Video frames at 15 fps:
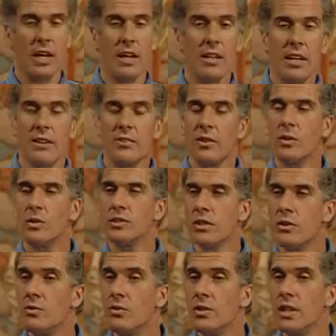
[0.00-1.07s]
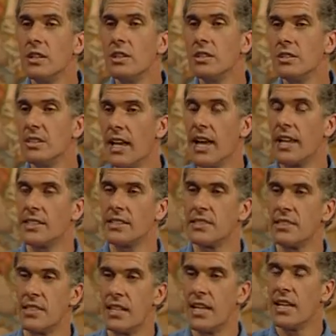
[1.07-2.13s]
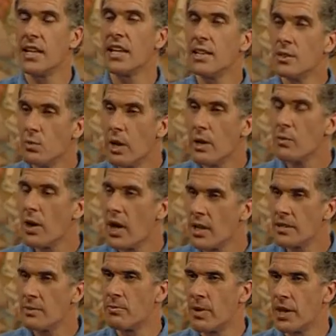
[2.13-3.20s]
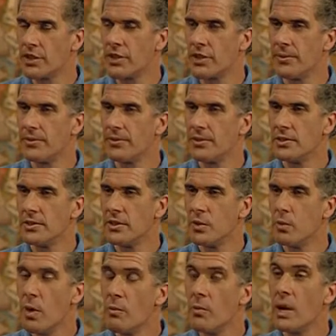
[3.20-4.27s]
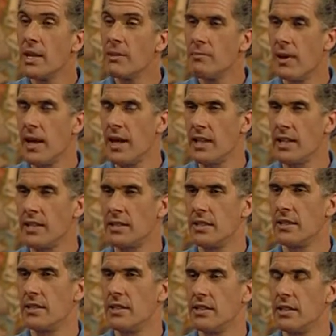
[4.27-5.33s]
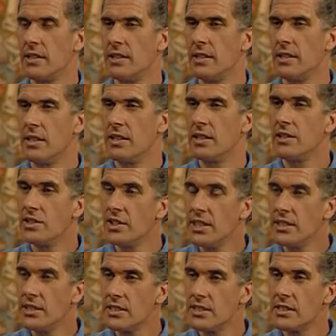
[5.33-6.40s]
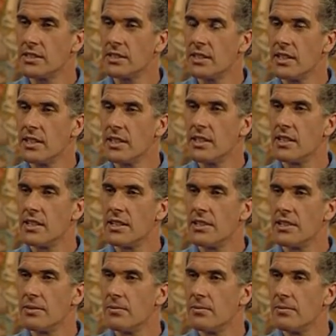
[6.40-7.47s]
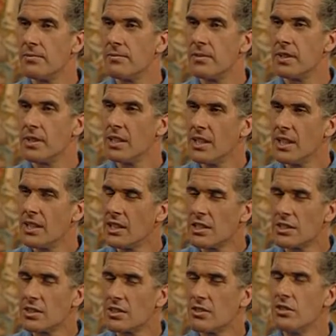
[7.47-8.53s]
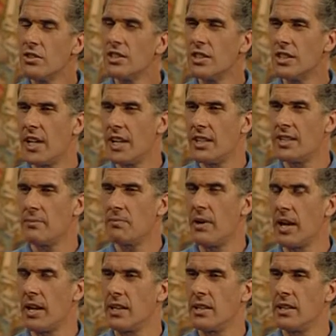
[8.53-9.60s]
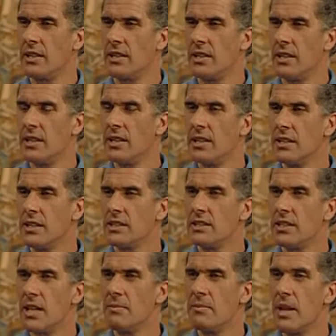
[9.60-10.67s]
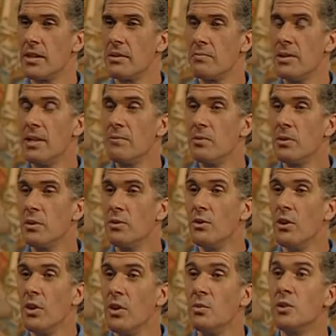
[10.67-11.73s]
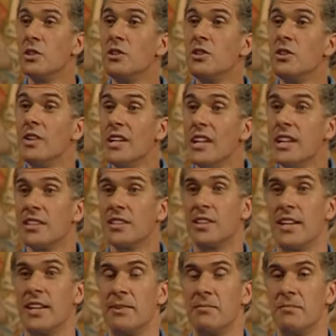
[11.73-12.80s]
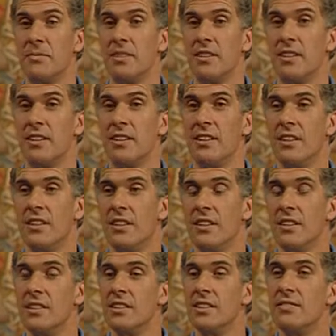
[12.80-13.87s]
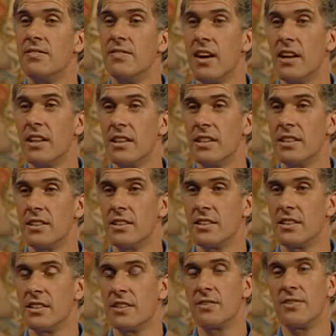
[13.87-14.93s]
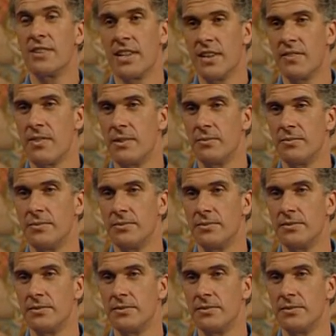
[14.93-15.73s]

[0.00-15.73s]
And then, of course, a real test is when we're under pressure, when we're in pain. And Jesus, in excruciating pain, said about the people who were doing it to him, Father, forgive them.